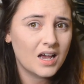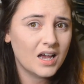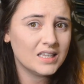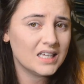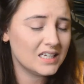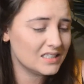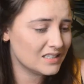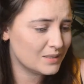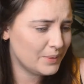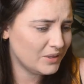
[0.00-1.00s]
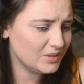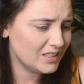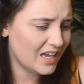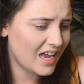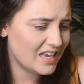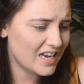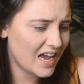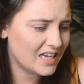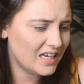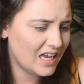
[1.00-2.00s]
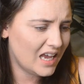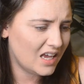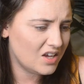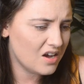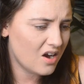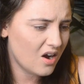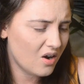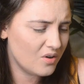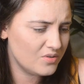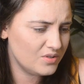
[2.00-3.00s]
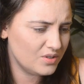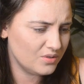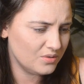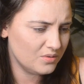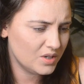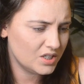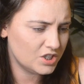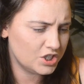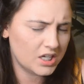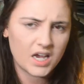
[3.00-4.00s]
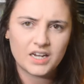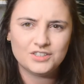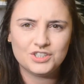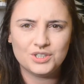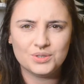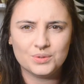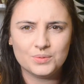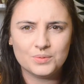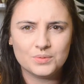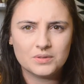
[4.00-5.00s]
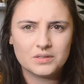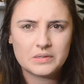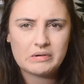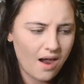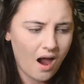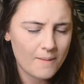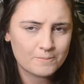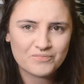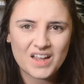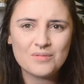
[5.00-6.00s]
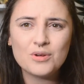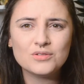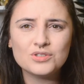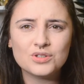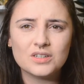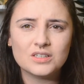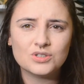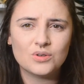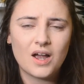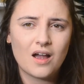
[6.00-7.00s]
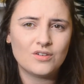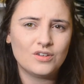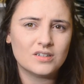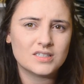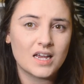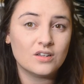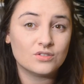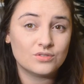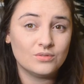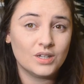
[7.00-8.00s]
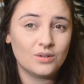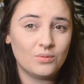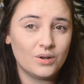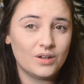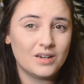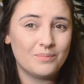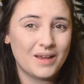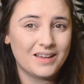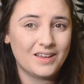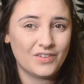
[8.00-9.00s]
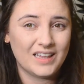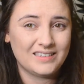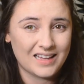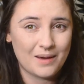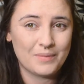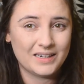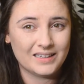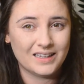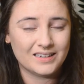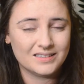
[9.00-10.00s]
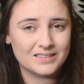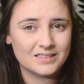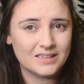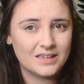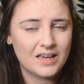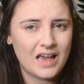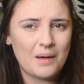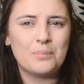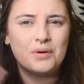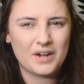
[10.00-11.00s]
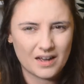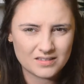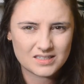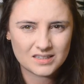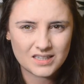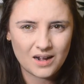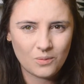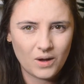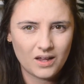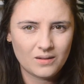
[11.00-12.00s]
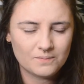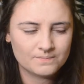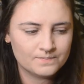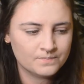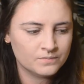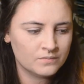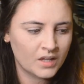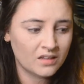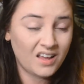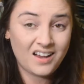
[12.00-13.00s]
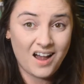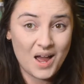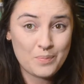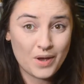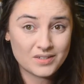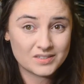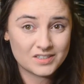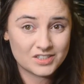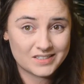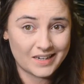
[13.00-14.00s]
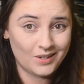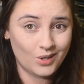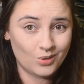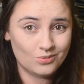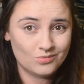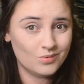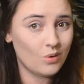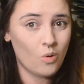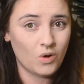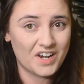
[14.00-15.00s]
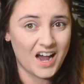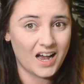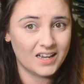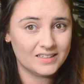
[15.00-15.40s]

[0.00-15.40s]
Like, it's spelt N-A-E-O-U-G-H-U. I'm not entirely sure how you can take a two-letter word and give it, like, that many letters and pronounce it that way. Like, I personally just say no or nah.